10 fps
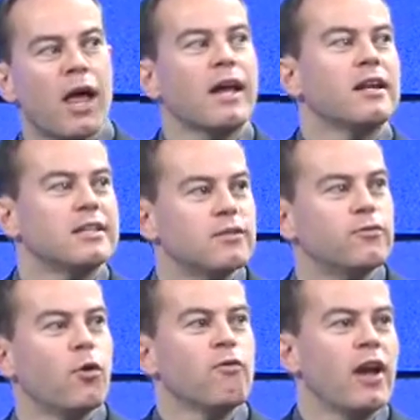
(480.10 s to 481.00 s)
likely to
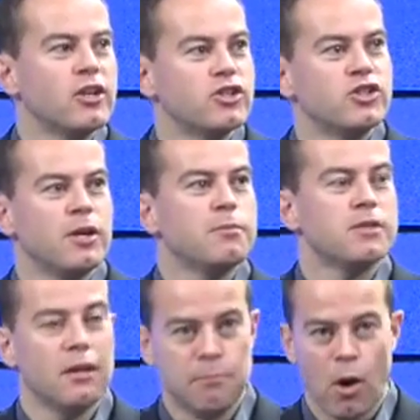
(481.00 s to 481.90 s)
form
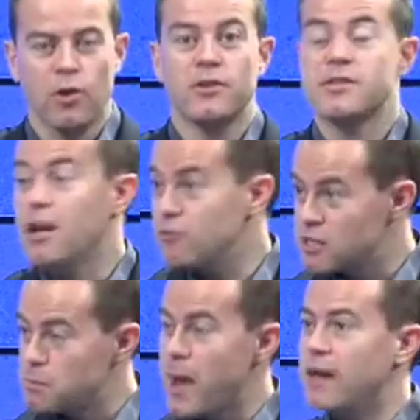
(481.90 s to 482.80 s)
relationships and bonds and
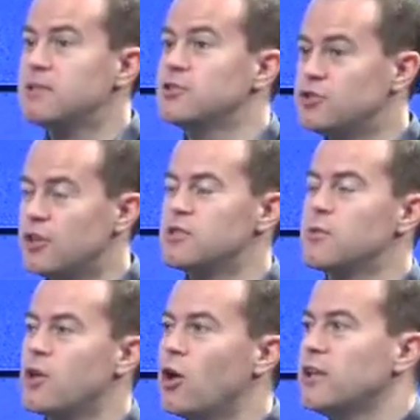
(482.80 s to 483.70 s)
respect and trust
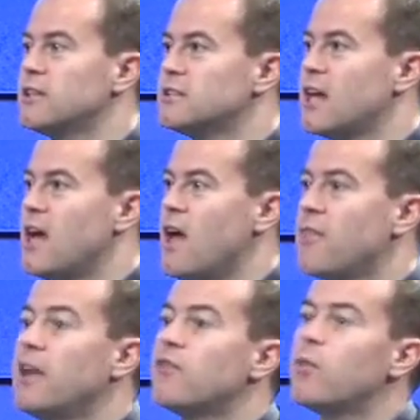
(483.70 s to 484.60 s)
with colleagues
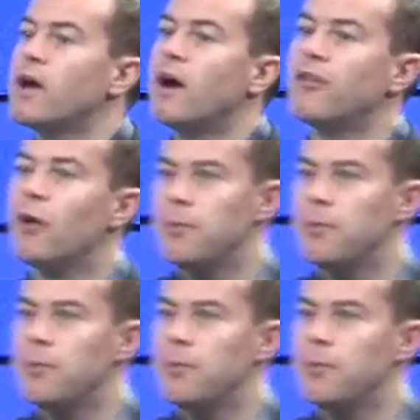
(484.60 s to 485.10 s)
than if we are the